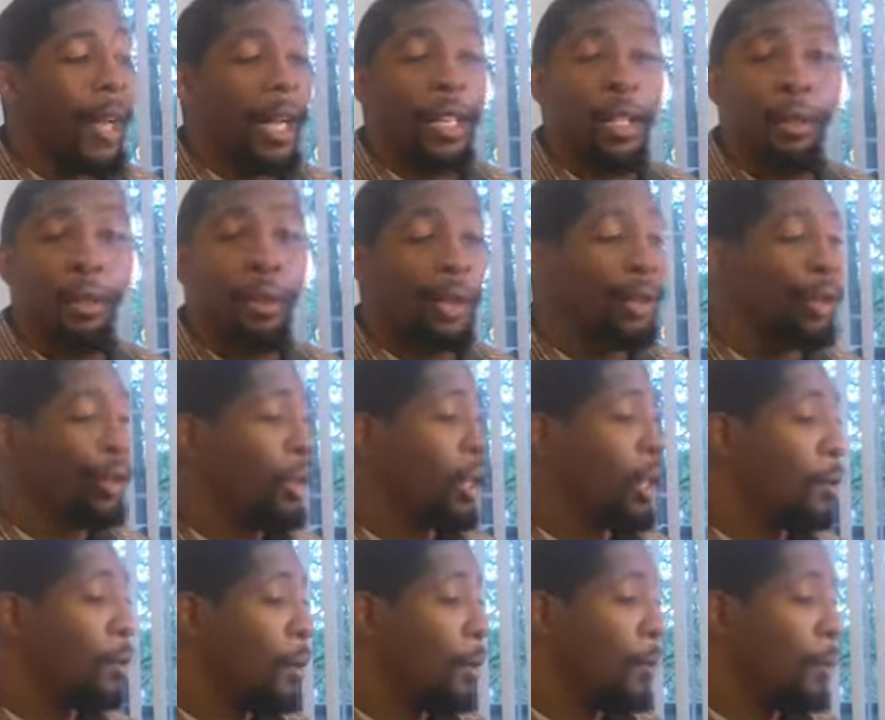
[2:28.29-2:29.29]
I just want to
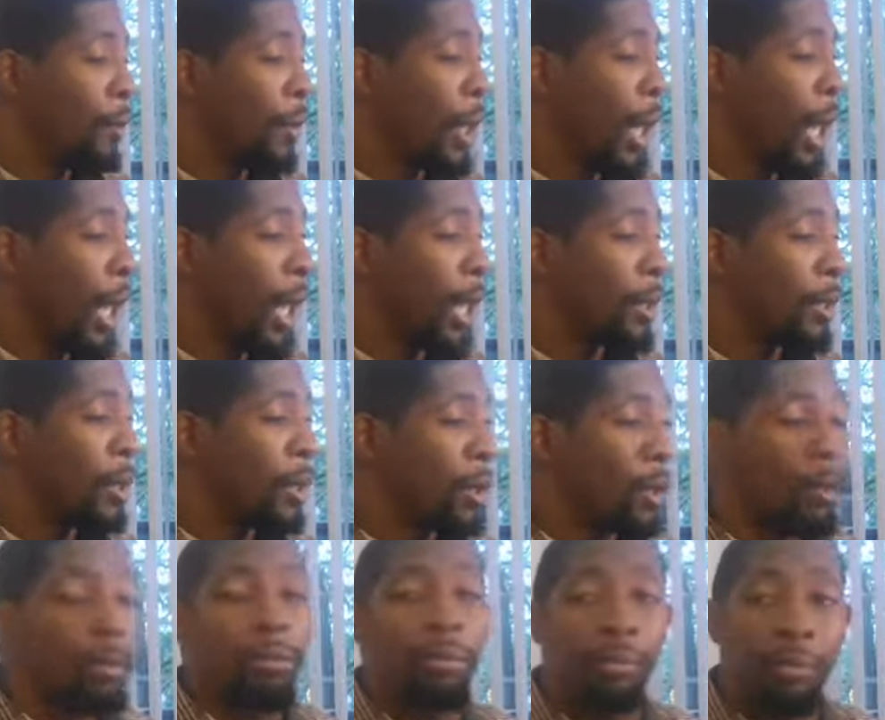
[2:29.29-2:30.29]
share it with you guys
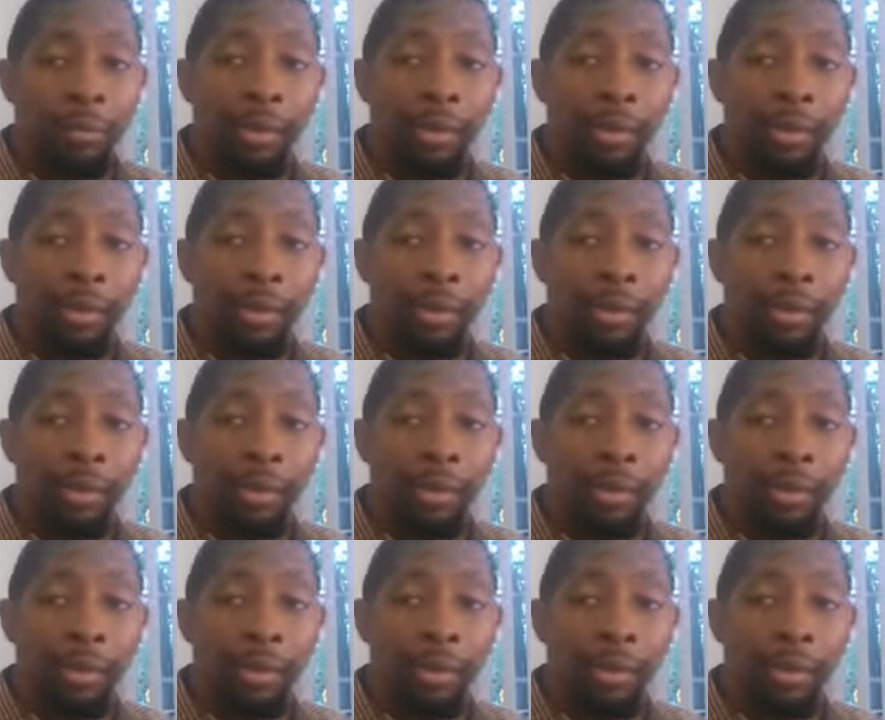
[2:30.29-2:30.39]
so